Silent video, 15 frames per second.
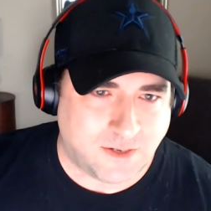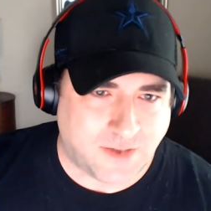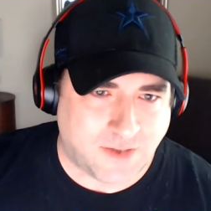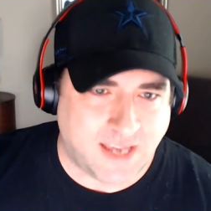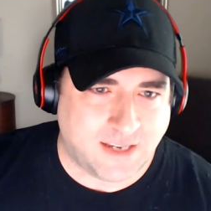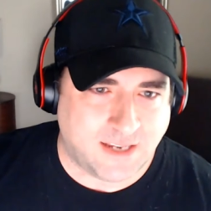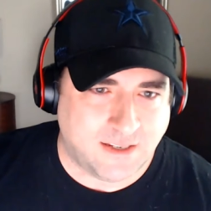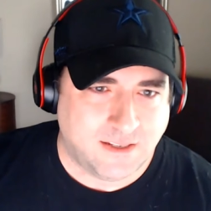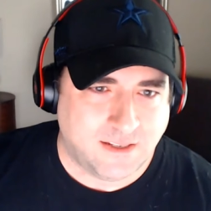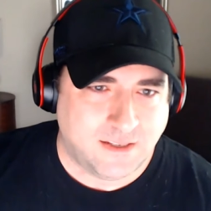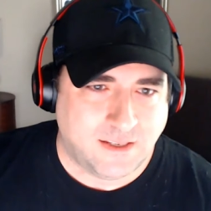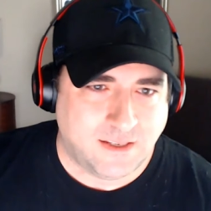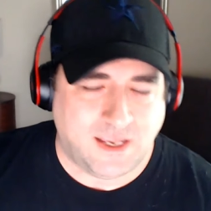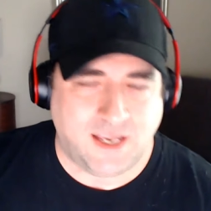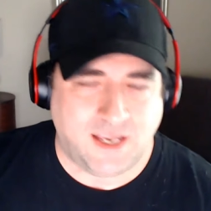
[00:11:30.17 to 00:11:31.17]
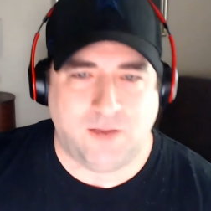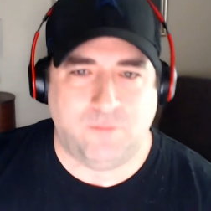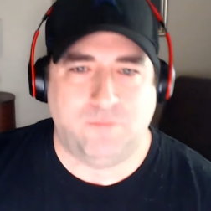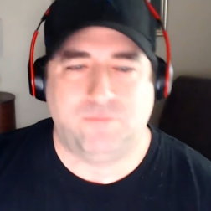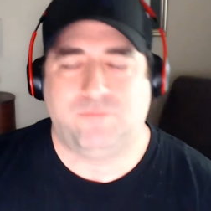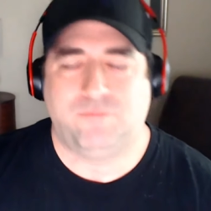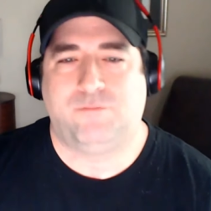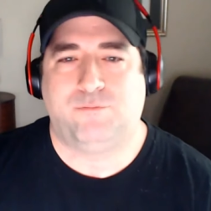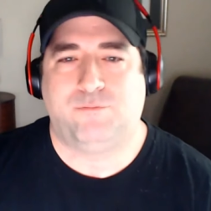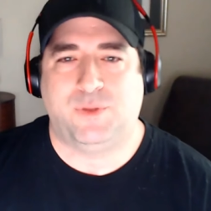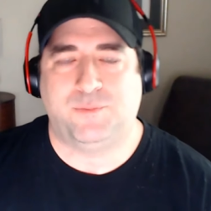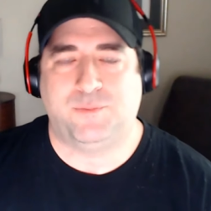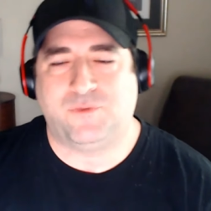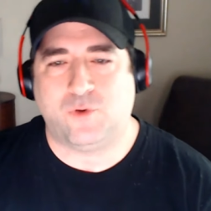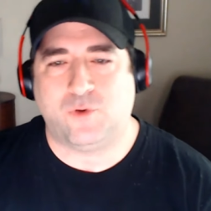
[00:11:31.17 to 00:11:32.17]
Okay. Um,
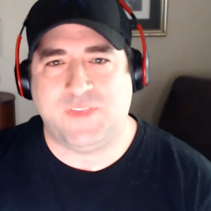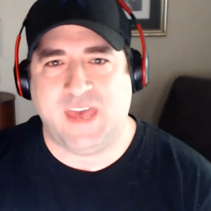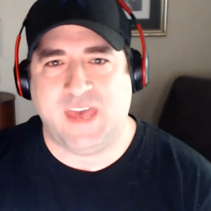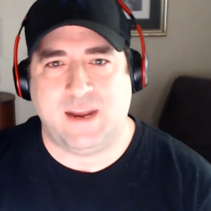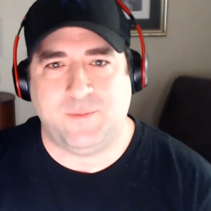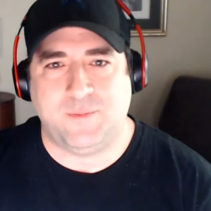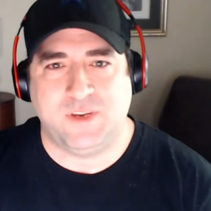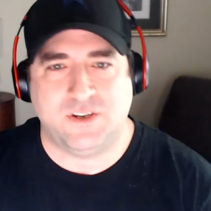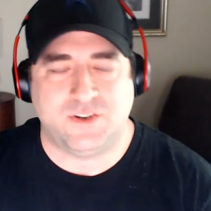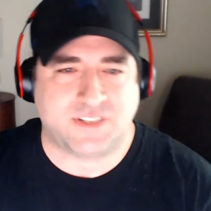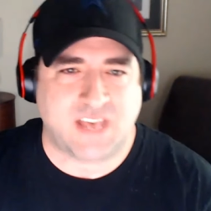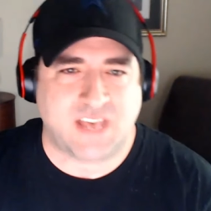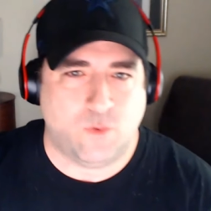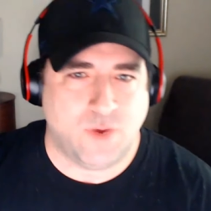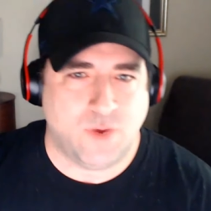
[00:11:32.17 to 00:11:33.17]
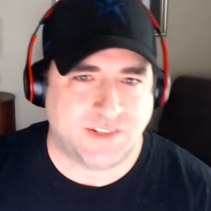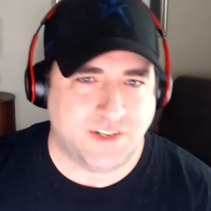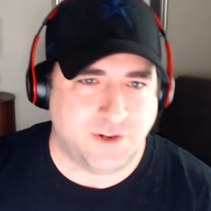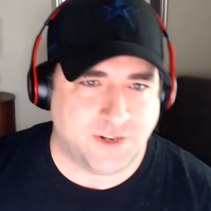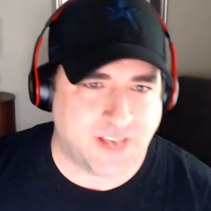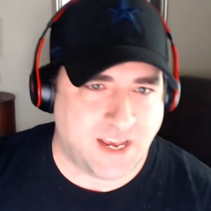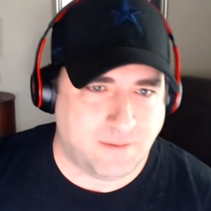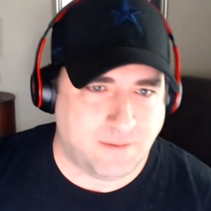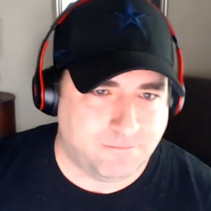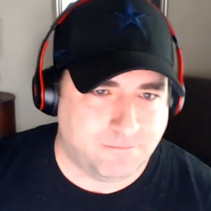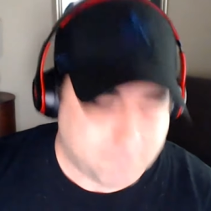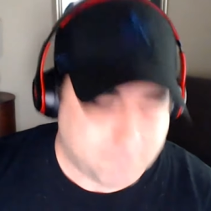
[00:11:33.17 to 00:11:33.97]
but before that, I mean, you're just kind of wasting your time.